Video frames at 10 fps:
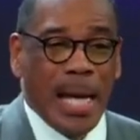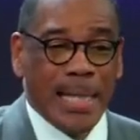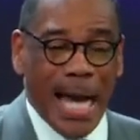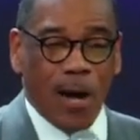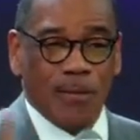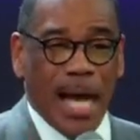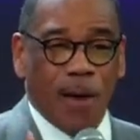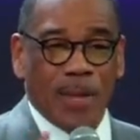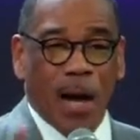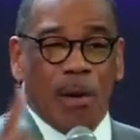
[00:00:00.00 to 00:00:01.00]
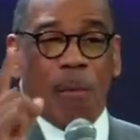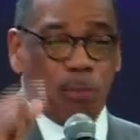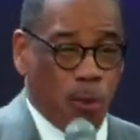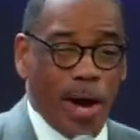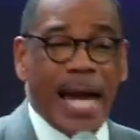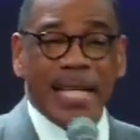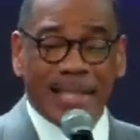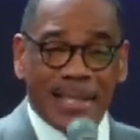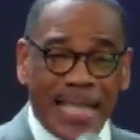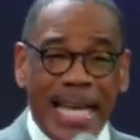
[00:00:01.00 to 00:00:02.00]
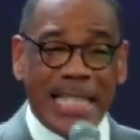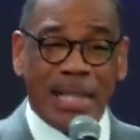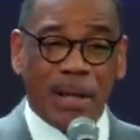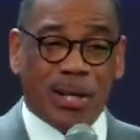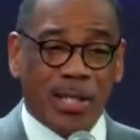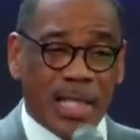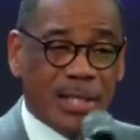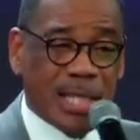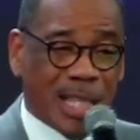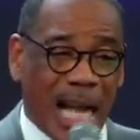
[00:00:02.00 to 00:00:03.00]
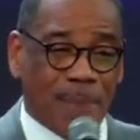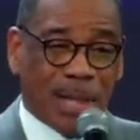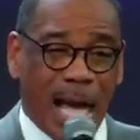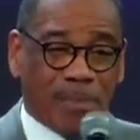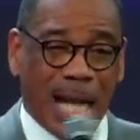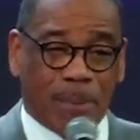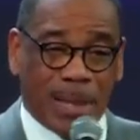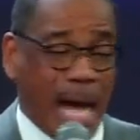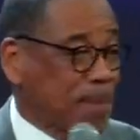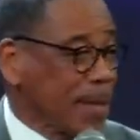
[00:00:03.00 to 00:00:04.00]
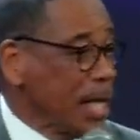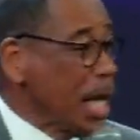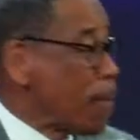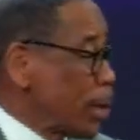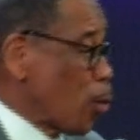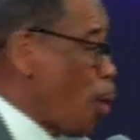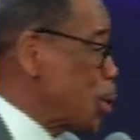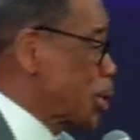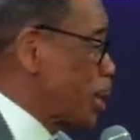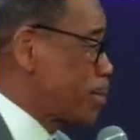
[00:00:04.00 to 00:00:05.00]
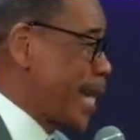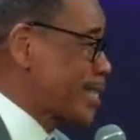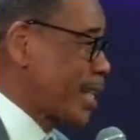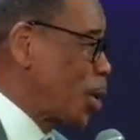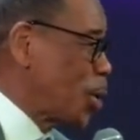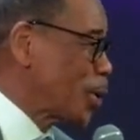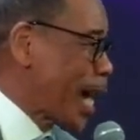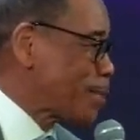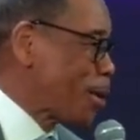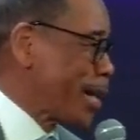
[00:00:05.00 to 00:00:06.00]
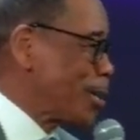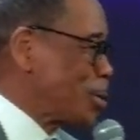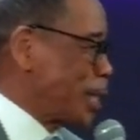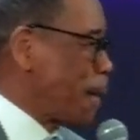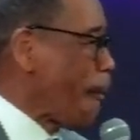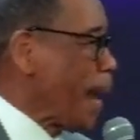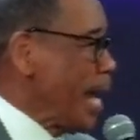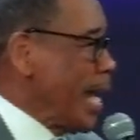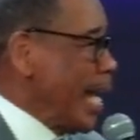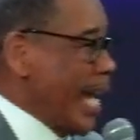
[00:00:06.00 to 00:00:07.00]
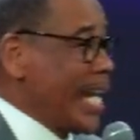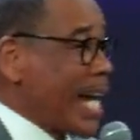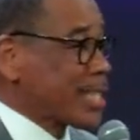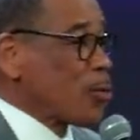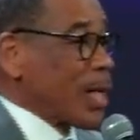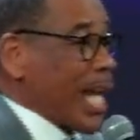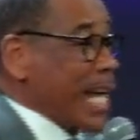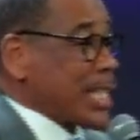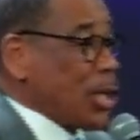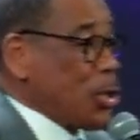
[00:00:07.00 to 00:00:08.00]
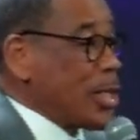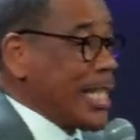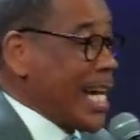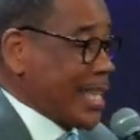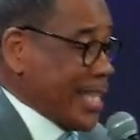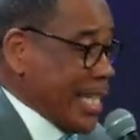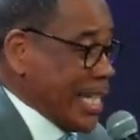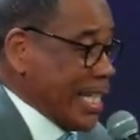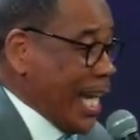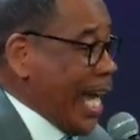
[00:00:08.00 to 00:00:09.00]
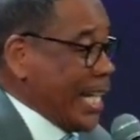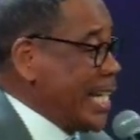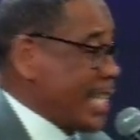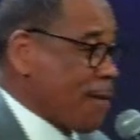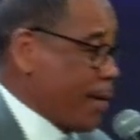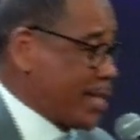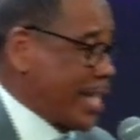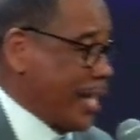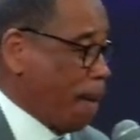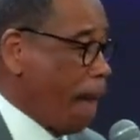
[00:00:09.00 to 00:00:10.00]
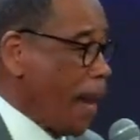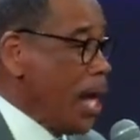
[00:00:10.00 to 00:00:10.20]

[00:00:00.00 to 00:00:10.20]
Now, praise is easy because it's just clap, clap, clap, clap. But worship takes a whole lot more energy. It has to realize that you're nothing and he's everything.